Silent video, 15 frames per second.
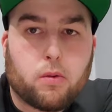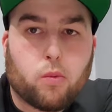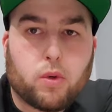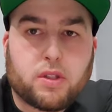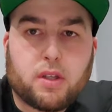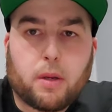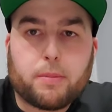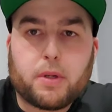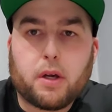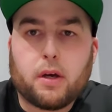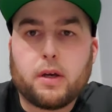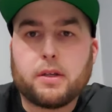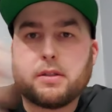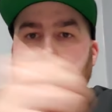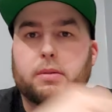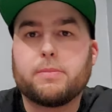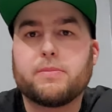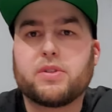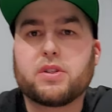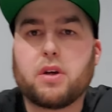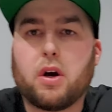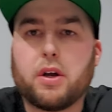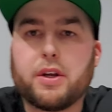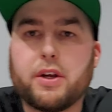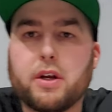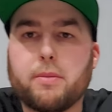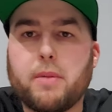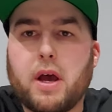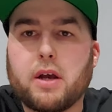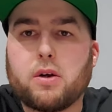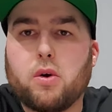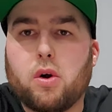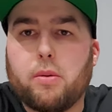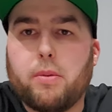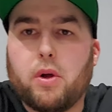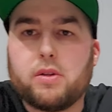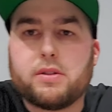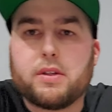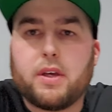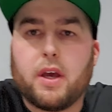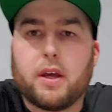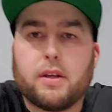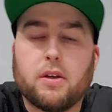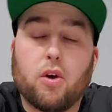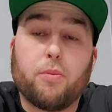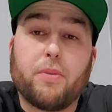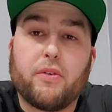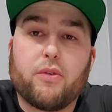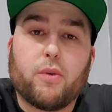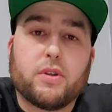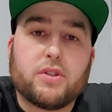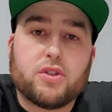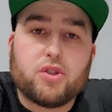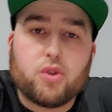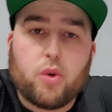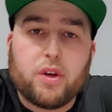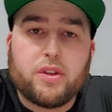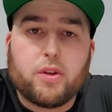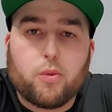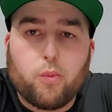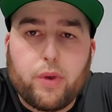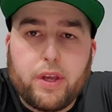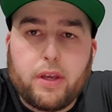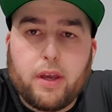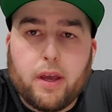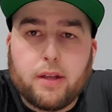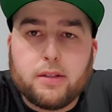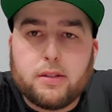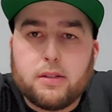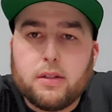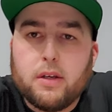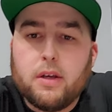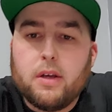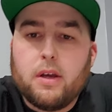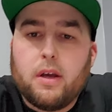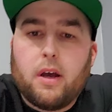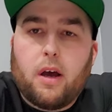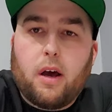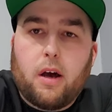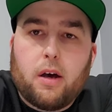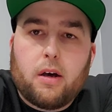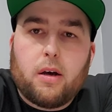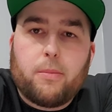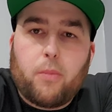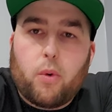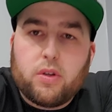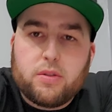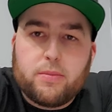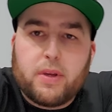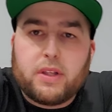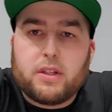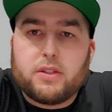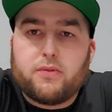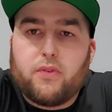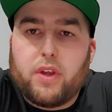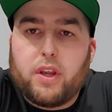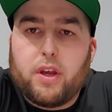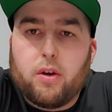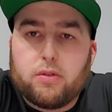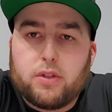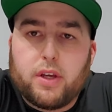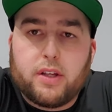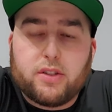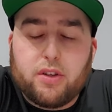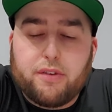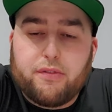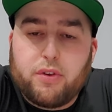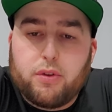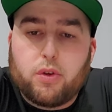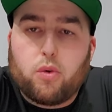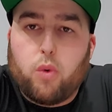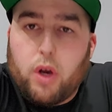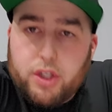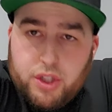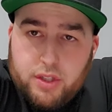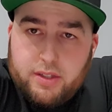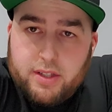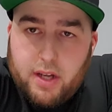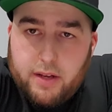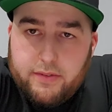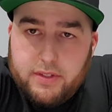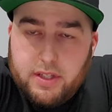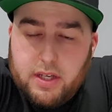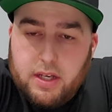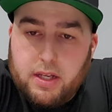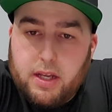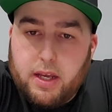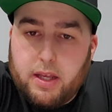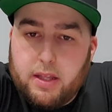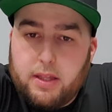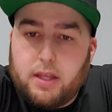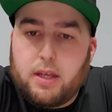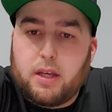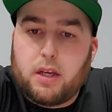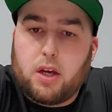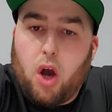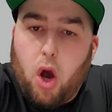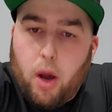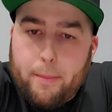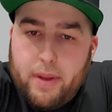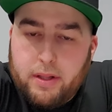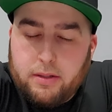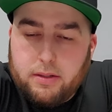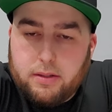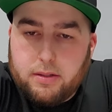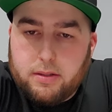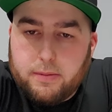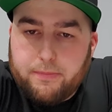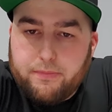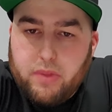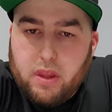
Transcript: What's up guys? Scott here at Madcoil Built again. Hope everyone's enjoying their weekend. Um, I wanted to make this video to answer a few of the questions that I've seen in the comments.